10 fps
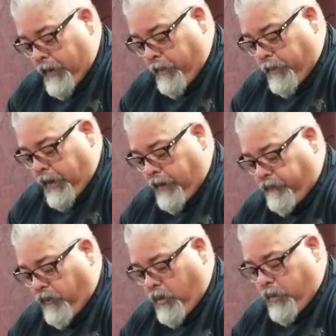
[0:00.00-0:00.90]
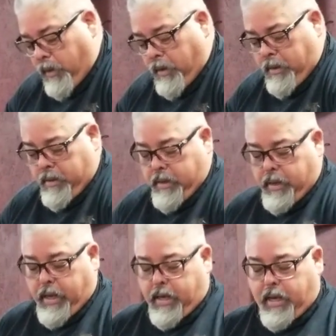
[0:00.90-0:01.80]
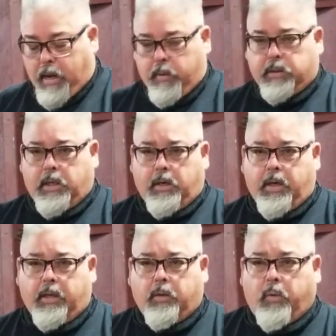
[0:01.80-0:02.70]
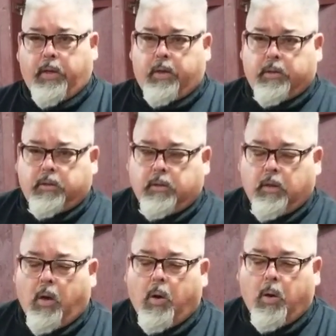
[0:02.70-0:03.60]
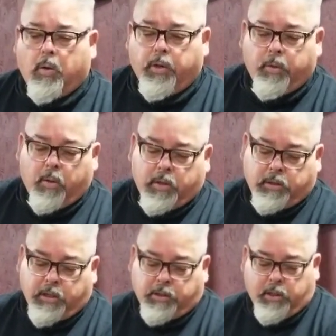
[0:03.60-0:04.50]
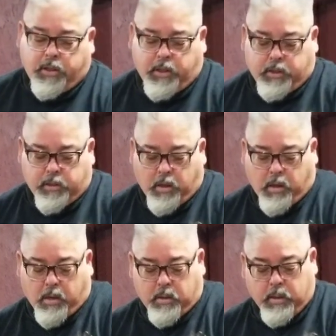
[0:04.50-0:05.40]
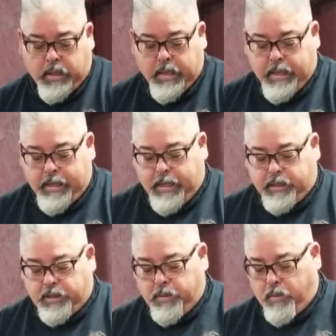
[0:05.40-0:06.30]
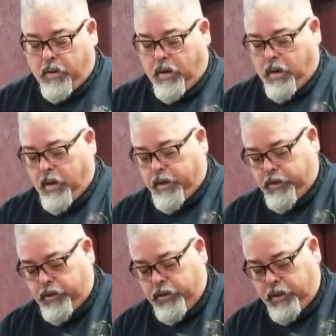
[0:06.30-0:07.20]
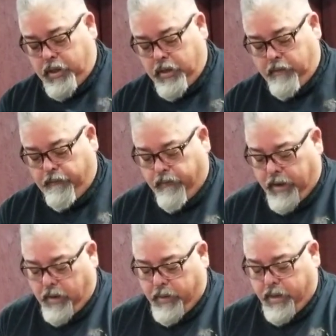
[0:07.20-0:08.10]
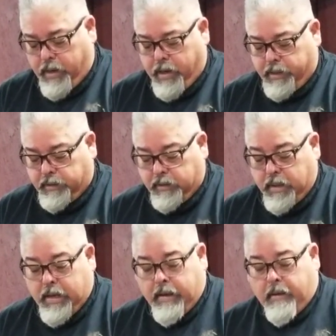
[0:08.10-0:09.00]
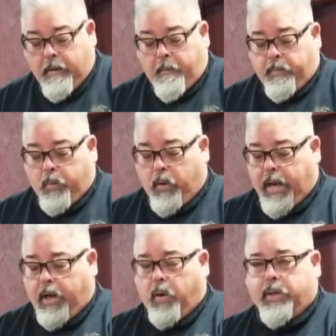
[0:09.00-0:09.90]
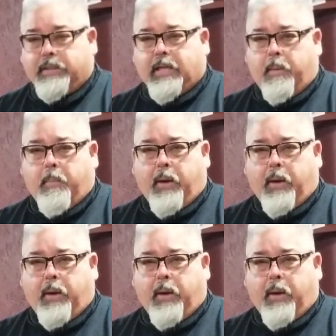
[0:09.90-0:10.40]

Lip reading: bring it forward, and now it's underneath the withers. Oh, you are such a good dog. Yes, you are. Good. Very nice. When I go to set my